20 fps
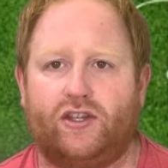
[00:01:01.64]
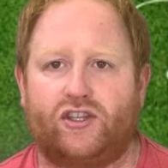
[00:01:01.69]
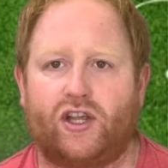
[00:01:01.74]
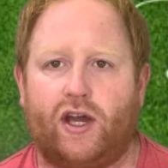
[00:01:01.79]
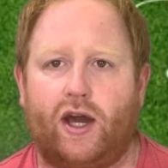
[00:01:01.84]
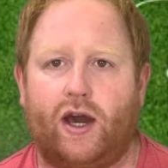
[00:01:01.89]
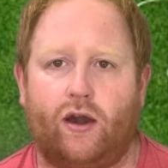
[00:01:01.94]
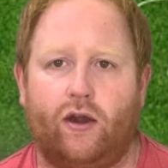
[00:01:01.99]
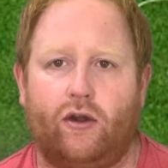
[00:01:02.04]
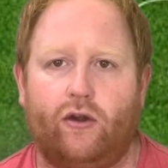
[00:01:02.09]

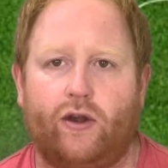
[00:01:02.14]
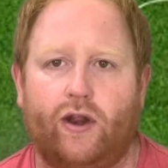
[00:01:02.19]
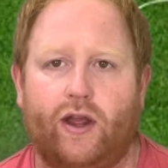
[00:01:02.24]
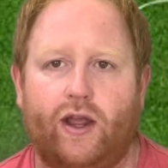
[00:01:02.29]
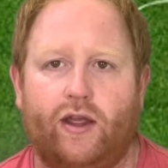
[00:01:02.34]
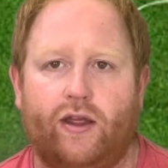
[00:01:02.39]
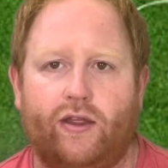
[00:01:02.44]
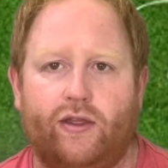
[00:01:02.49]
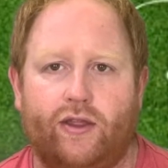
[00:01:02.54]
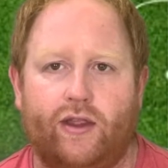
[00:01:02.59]
Saturday,
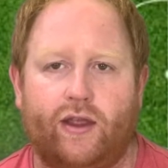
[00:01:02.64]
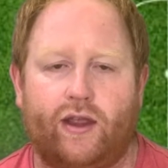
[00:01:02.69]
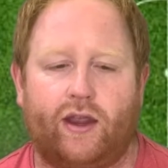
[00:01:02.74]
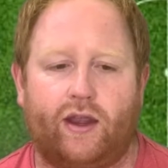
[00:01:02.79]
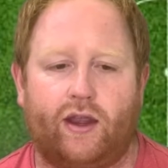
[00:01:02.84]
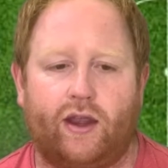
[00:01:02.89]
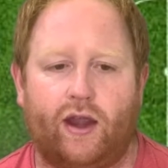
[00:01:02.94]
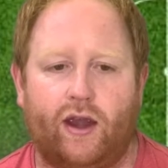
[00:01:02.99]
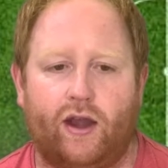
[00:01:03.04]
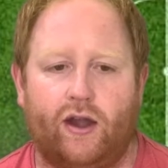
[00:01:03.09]
and
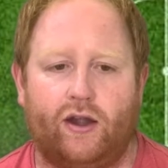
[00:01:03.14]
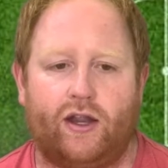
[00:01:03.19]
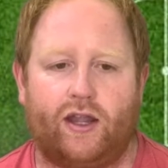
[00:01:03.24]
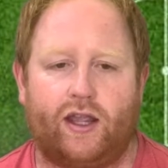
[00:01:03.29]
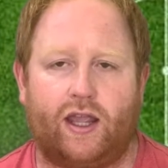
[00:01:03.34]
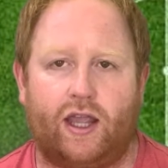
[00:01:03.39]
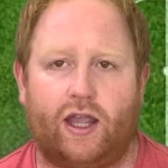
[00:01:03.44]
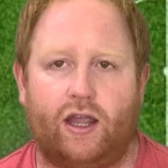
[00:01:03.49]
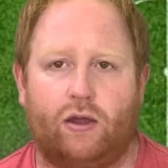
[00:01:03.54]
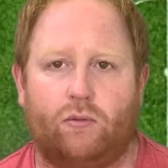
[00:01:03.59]
the early
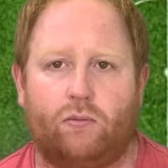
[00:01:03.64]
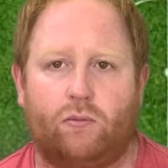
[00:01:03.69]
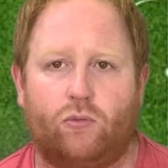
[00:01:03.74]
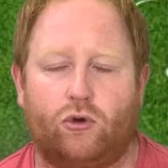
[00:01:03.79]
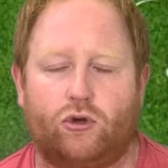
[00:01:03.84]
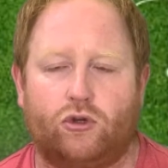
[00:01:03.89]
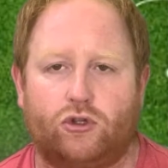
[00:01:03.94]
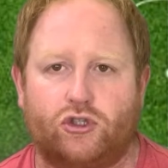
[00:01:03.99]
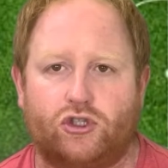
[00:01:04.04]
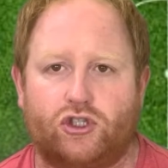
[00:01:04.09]
game
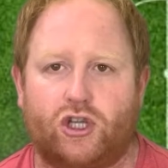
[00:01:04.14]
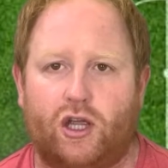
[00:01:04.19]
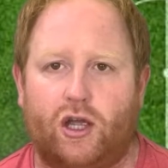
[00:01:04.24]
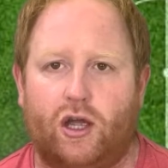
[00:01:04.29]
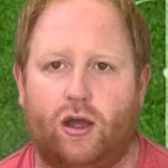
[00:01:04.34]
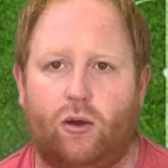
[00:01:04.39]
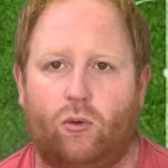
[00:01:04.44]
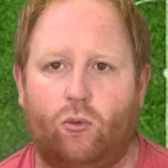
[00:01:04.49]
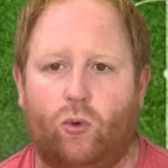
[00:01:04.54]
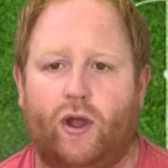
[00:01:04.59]
was
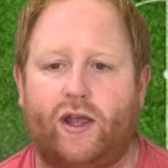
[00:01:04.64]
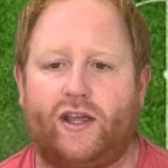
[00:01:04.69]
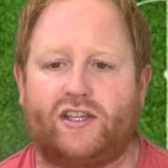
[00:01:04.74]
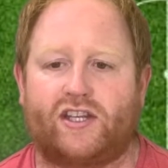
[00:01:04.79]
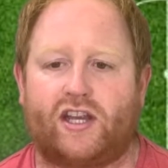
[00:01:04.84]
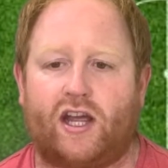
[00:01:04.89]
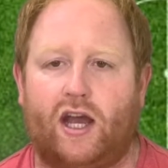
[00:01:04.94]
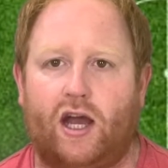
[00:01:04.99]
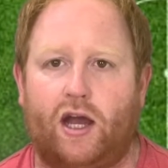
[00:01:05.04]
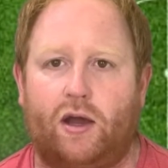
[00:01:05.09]
West
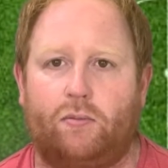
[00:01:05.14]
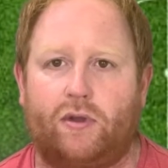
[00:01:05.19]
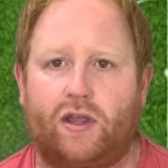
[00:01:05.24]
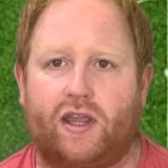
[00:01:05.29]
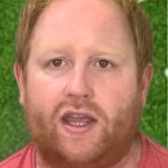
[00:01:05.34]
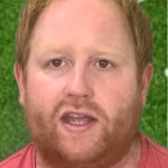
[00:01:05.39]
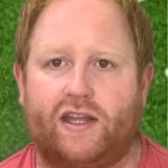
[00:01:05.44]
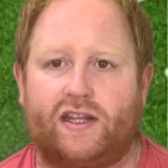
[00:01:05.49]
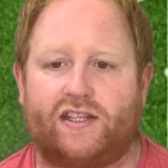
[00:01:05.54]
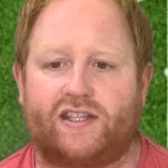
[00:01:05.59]
Ham
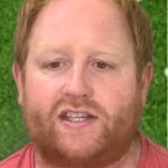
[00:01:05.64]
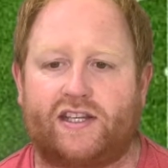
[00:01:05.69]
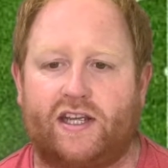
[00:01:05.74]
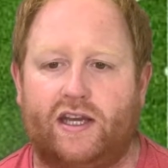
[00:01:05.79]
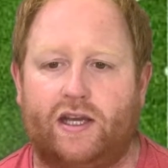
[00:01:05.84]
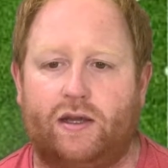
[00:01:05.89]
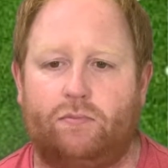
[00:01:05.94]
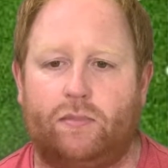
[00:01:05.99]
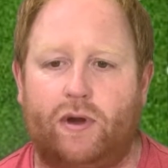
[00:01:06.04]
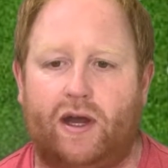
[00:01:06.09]
against
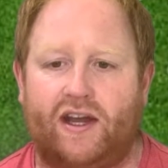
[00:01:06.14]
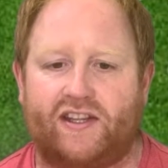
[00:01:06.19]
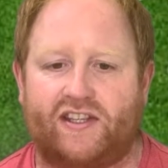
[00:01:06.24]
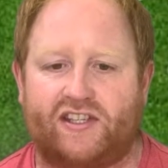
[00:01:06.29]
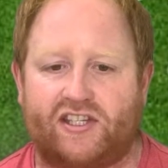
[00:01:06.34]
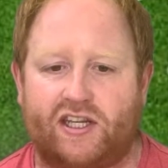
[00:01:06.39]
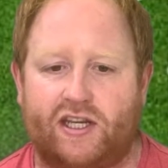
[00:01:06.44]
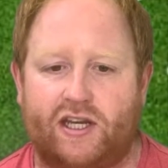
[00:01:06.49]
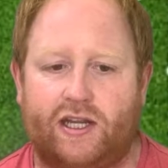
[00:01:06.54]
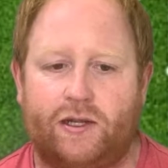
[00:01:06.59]
Man
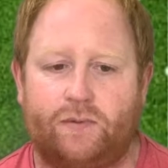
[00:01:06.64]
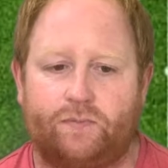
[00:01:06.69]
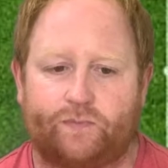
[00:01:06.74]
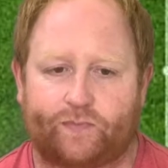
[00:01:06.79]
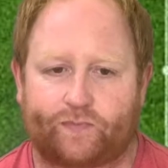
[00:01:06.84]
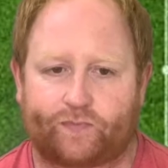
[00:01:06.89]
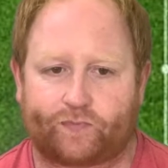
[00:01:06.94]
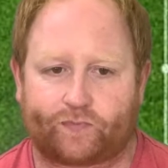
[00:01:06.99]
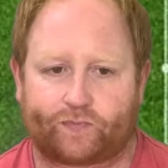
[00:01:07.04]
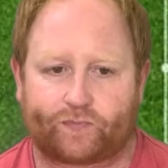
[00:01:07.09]
City.
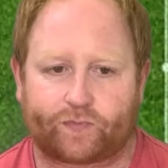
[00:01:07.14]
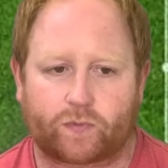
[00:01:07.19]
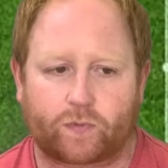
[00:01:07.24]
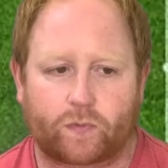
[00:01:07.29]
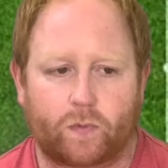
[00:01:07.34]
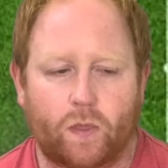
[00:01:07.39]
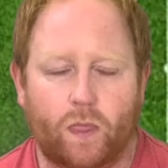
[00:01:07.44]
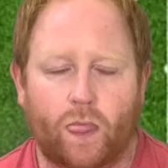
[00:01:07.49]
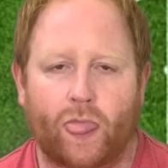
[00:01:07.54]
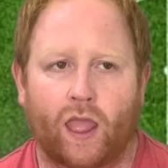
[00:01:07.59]

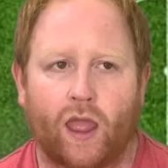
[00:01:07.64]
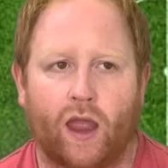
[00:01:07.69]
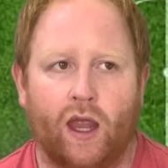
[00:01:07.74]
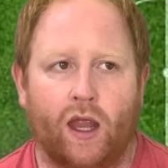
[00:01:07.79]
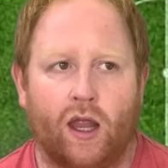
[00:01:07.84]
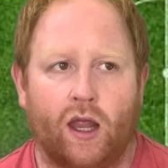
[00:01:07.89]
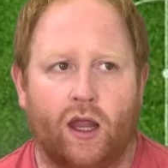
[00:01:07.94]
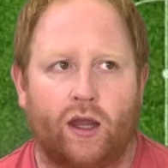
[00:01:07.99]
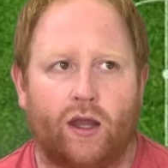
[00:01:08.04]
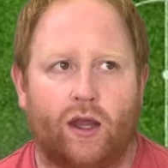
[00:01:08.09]

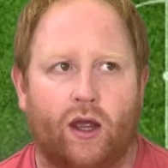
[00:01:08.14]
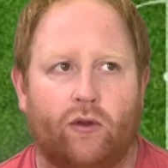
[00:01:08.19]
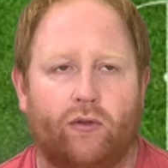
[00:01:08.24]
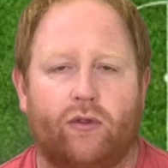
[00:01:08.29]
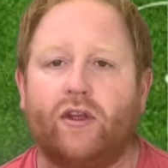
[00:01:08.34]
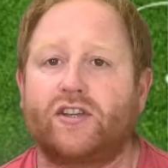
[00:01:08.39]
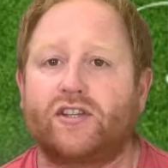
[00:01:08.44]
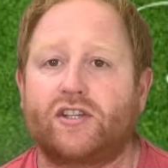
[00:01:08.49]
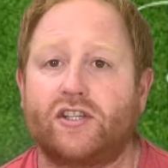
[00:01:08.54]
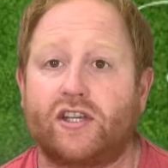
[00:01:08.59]
Now,
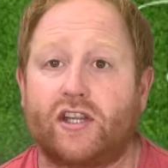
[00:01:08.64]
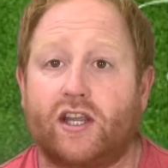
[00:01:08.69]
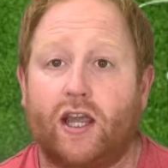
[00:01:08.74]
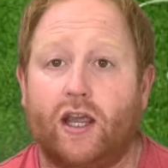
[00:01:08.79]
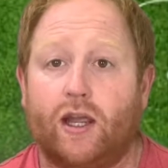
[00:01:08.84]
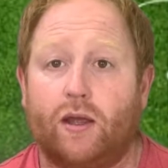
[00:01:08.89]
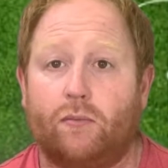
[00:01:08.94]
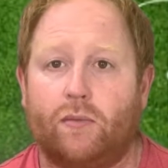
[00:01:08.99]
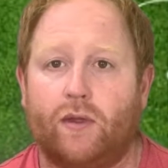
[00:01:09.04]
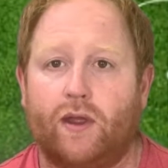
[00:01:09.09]
this is a
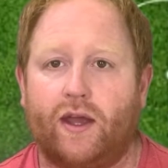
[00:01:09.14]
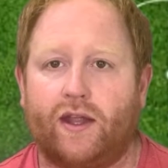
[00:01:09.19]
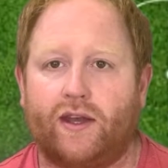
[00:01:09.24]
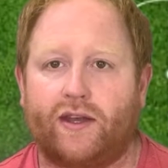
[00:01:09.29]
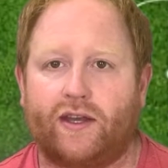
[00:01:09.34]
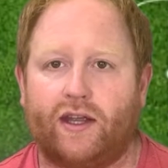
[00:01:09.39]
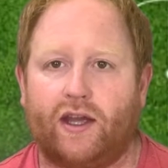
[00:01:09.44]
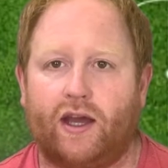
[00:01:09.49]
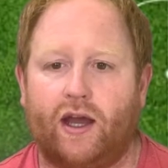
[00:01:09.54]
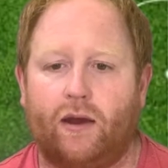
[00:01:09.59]
game
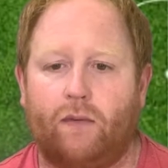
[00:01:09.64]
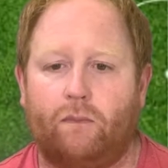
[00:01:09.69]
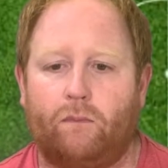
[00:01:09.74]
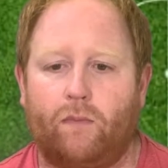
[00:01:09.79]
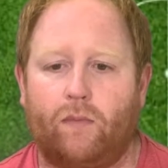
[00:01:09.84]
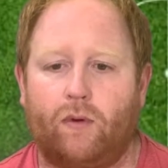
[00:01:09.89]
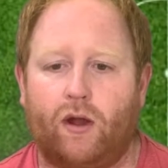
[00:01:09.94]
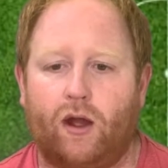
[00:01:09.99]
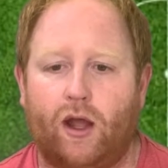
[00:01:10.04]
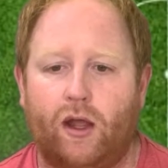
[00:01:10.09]
that
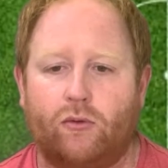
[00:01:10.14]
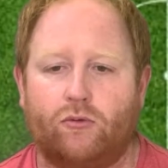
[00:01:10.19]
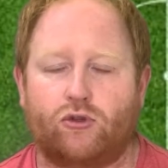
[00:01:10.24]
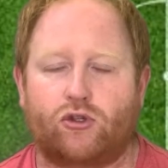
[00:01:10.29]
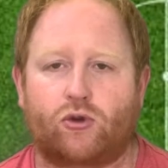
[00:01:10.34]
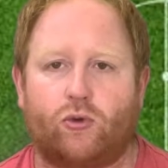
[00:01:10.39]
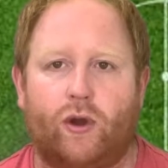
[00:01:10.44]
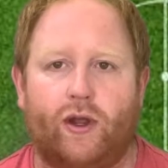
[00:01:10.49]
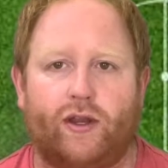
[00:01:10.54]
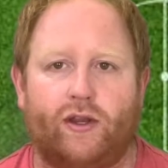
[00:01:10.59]
I was
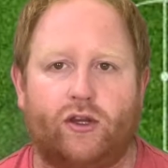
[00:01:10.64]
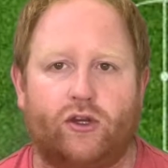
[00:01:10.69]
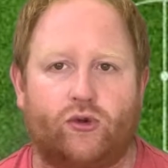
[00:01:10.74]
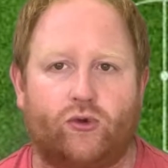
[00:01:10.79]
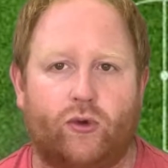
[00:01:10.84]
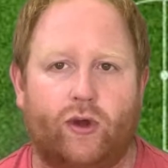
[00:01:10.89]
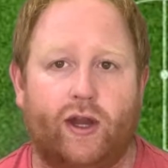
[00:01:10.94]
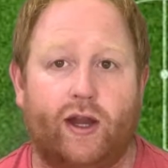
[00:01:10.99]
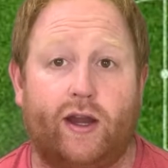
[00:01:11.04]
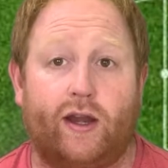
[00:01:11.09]
quite
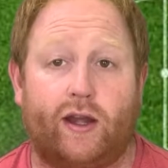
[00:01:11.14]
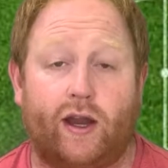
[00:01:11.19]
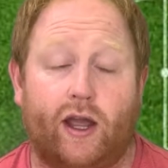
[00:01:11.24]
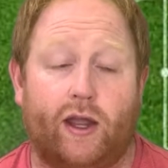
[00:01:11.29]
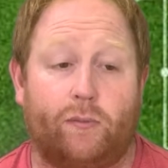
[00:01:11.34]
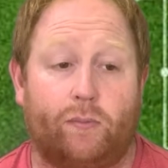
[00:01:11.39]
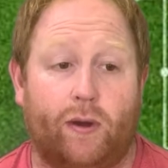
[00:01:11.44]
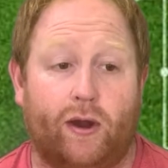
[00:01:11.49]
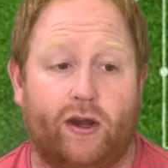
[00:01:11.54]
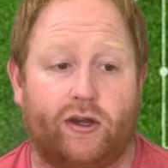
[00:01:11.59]
intrigued. I
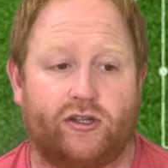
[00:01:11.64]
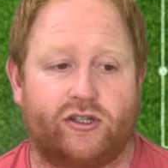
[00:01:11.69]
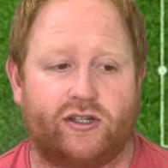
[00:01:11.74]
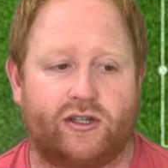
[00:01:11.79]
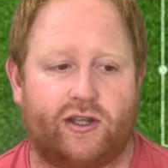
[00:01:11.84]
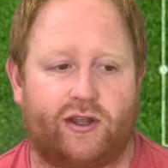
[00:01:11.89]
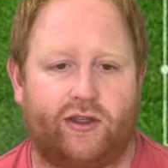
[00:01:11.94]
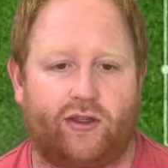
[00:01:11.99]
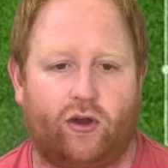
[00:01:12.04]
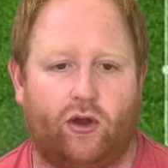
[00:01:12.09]

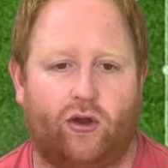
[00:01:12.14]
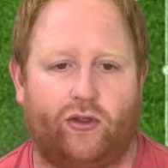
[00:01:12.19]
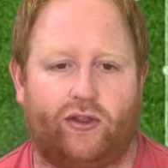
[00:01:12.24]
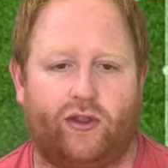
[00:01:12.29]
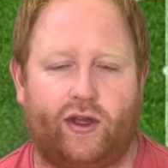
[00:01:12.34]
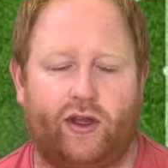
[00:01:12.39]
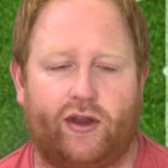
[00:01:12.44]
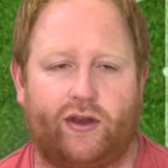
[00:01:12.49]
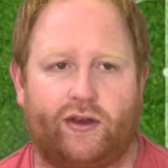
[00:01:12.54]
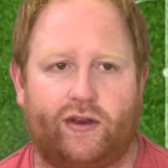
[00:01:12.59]
personally thought
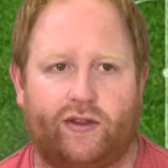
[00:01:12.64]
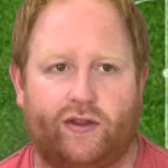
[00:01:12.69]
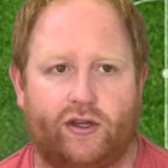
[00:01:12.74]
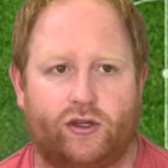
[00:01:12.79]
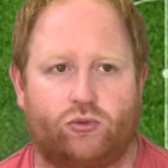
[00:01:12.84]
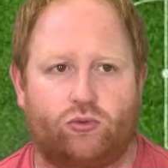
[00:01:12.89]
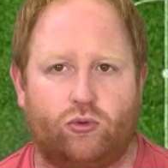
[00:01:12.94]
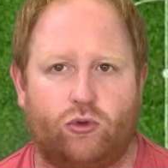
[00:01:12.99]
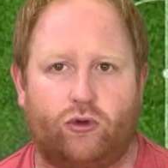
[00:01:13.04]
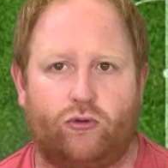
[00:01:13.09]
that
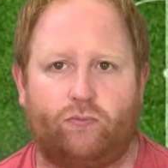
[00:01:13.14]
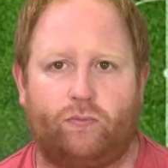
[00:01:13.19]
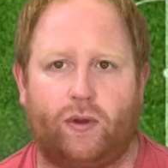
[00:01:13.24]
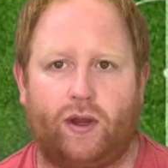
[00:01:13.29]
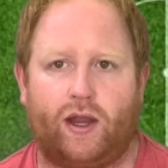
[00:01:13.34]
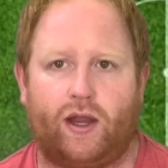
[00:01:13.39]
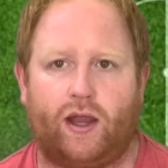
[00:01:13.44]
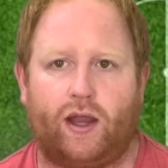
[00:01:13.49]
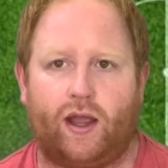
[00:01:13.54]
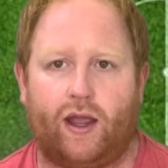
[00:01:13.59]
this would
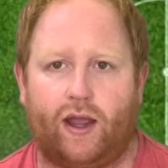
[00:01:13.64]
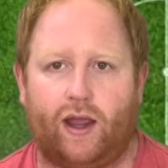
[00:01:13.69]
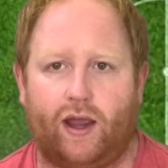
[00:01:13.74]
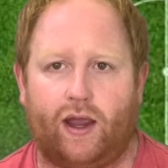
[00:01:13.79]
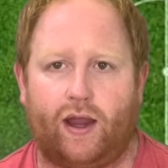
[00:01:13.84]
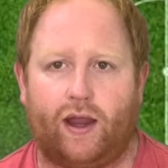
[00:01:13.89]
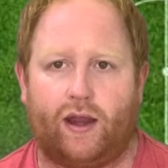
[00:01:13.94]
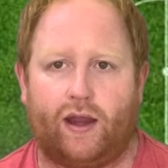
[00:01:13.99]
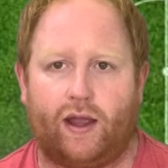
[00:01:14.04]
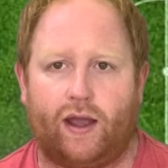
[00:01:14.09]
be
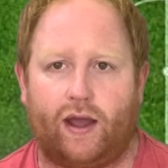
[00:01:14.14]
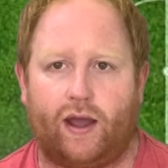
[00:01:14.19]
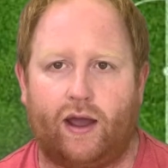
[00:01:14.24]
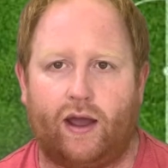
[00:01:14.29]
a